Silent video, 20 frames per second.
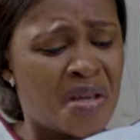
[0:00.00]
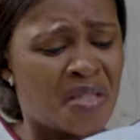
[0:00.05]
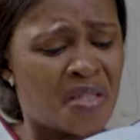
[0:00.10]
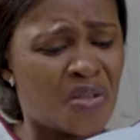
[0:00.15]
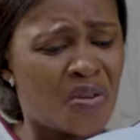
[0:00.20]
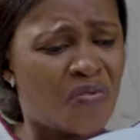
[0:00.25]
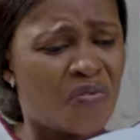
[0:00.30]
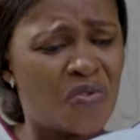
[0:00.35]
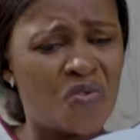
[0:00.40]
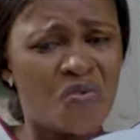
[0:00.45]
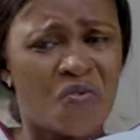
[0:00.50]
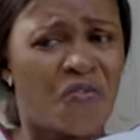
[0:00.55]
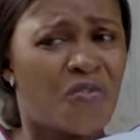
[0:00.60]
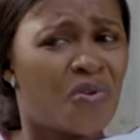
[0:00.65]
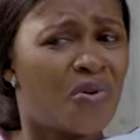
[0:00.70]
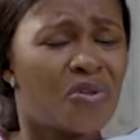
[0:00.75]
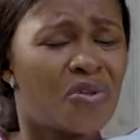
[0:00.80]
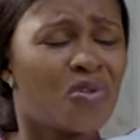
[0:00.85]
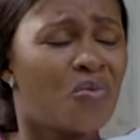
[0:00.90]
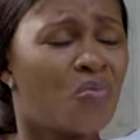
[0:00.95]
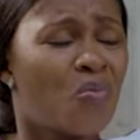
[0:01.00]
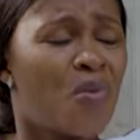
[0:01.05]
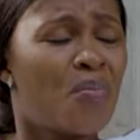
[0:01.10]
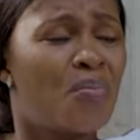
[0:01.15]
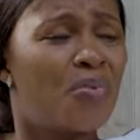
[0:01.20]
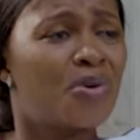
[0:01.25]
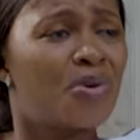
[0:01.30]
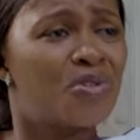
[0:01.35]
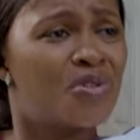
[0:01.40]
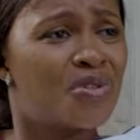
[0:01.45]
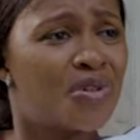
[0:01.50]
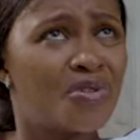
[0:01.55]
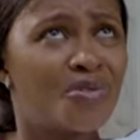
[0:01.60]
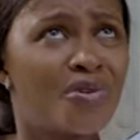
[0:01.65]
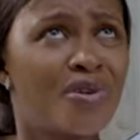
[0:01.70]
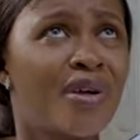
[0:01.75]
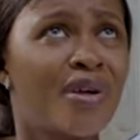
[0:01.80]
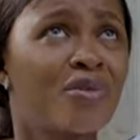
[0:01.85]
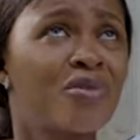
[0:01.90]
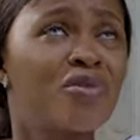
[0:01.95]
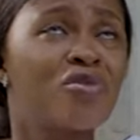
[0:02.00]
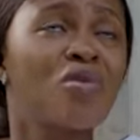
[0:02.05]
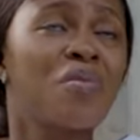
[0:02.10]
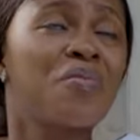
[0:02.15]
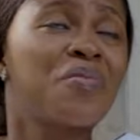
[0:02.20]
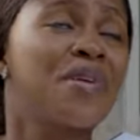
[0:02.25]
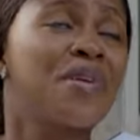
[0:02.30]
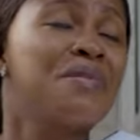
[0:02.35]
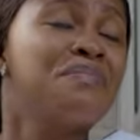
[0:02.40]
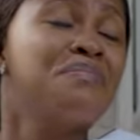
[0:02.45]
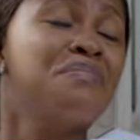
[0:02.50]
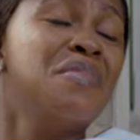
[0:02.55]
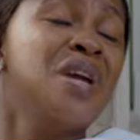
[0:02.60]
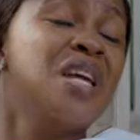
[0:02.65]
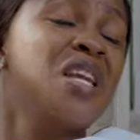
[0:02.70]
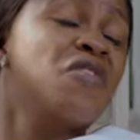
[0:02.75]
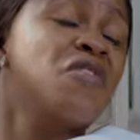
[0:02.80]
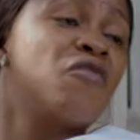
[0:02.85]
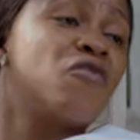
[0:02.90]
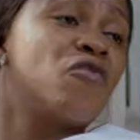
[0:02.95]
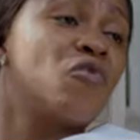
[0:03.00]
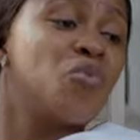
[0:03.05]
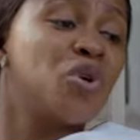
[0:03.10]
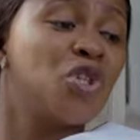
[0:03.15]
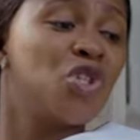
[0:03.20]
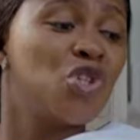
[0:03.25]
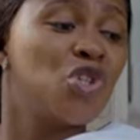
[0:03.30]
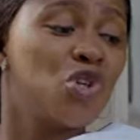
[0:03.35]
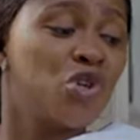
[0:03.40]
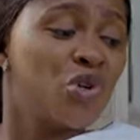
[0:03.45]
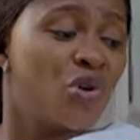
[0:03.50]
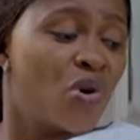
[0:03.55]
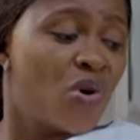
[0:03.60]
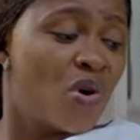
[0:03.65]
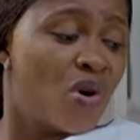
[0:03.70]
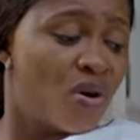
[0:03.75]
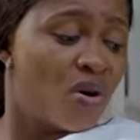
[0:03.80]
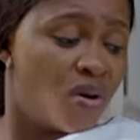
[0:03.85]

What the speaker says: Instead of you to focus on what brought you here so you can do something meaningful with your